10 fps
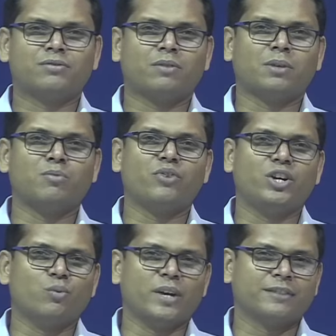from the movie
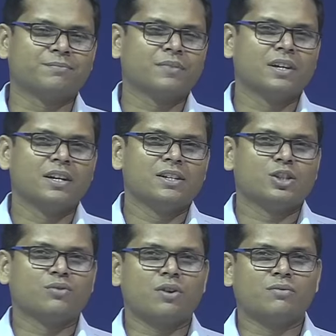domain.
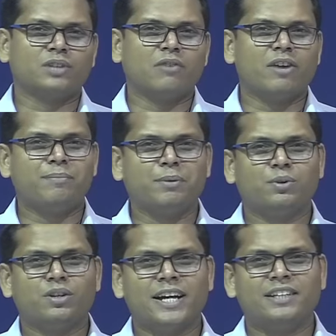So from the way people
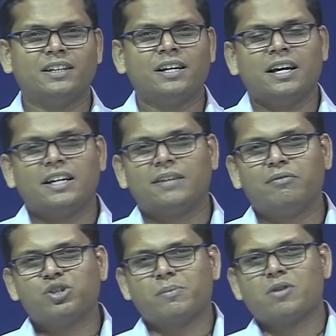write
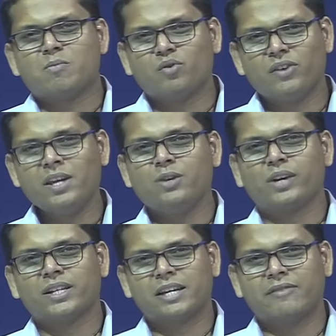reviews about the movie, you
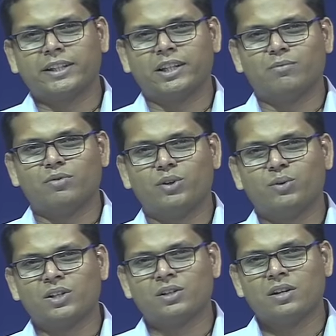can say whether
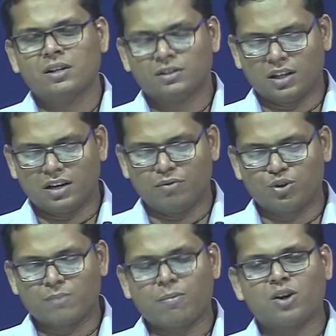the reviews
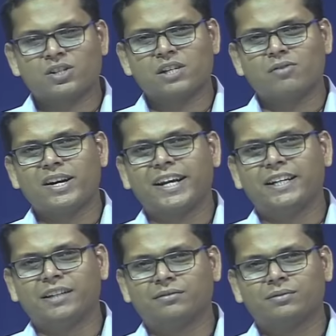are positive or
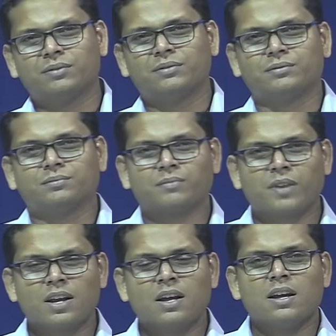negative.
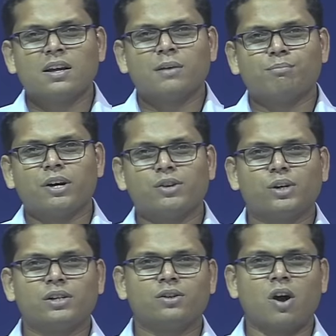But you
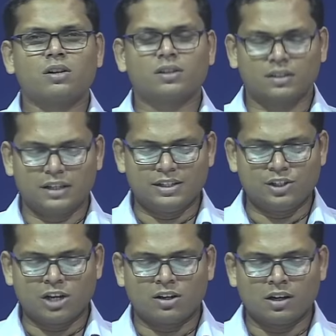can talk in
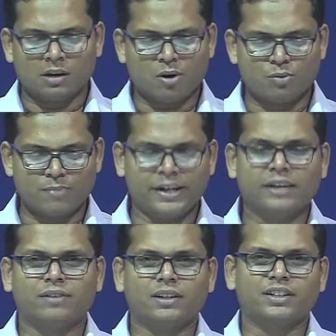general about many
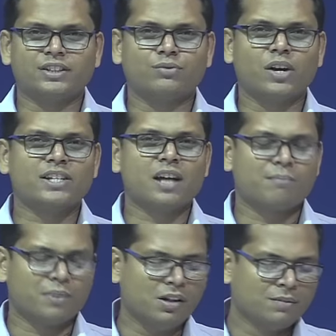different things. For
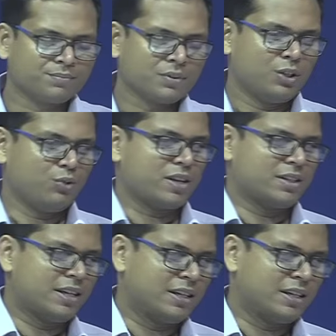example, you can say in